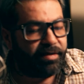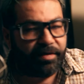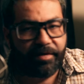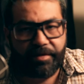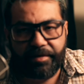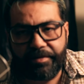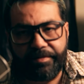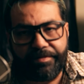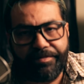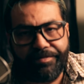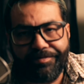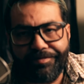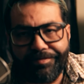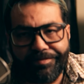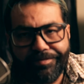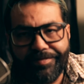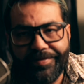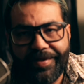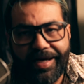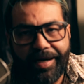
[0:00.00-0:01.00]
that
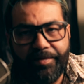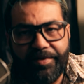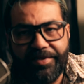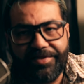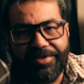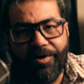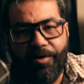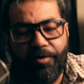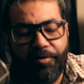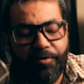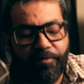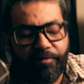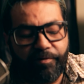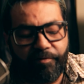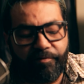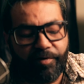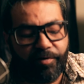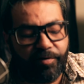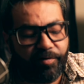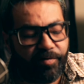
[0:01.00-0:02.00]
I'm just going over
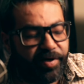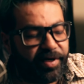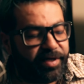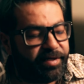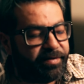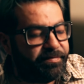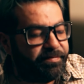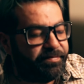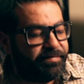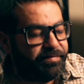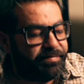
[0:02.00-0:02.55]
real quick.